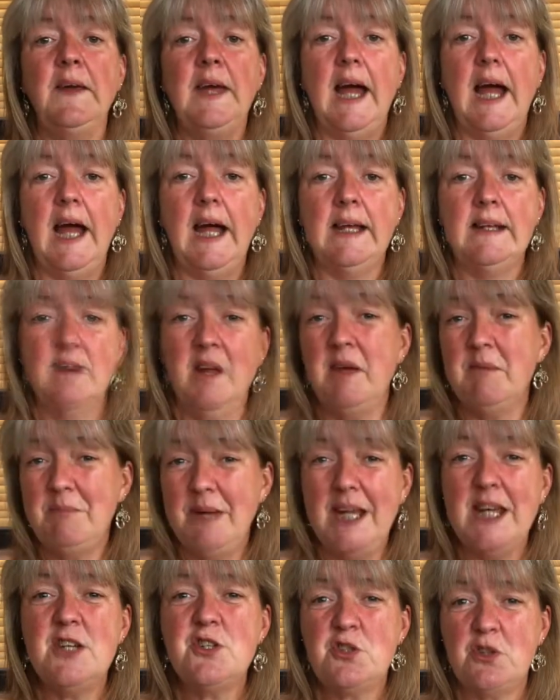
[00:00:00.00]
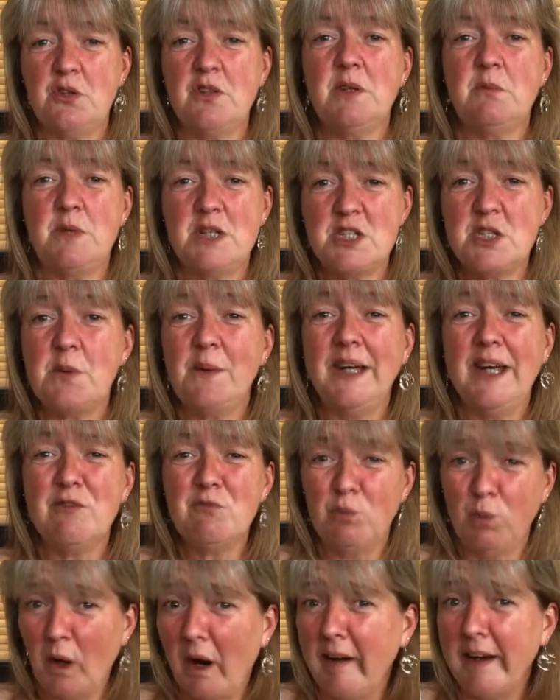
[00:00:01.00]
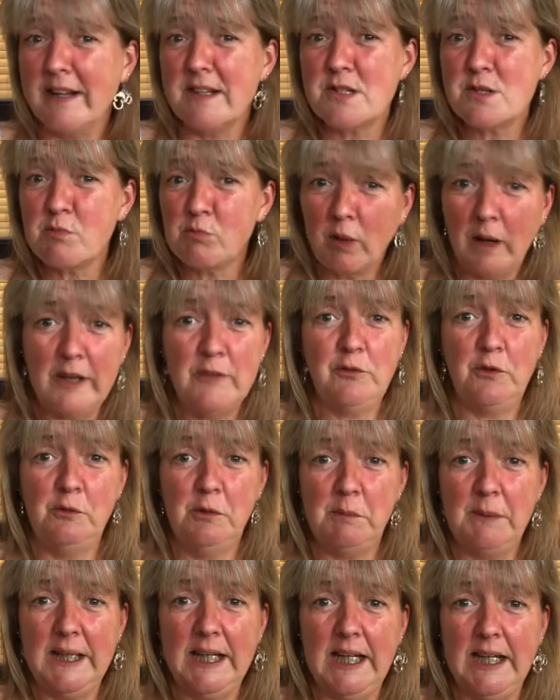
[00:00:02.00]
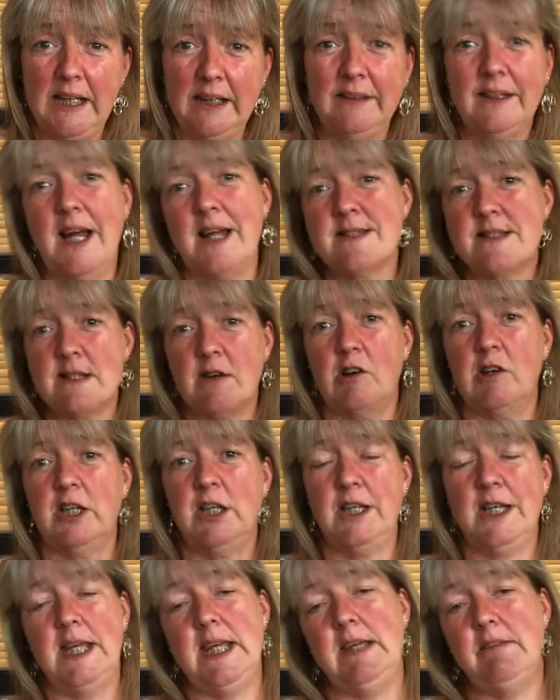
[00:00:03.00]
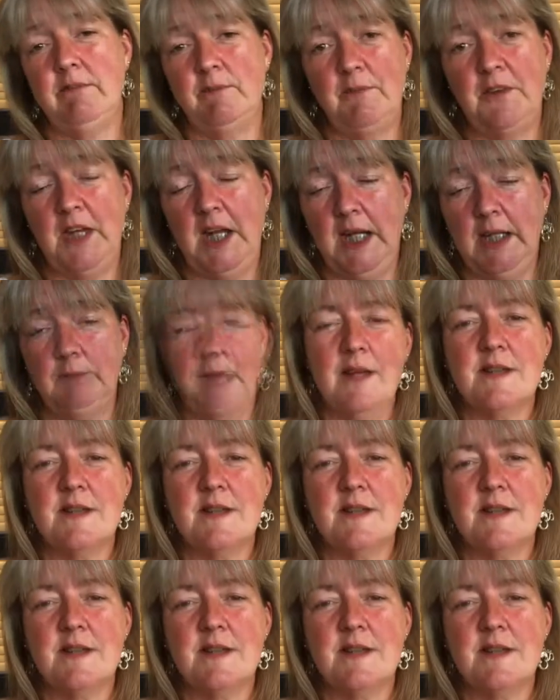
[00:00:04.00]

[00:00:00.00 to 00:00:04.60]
and making sure that we're doing it right from the beginning. That's our key thing.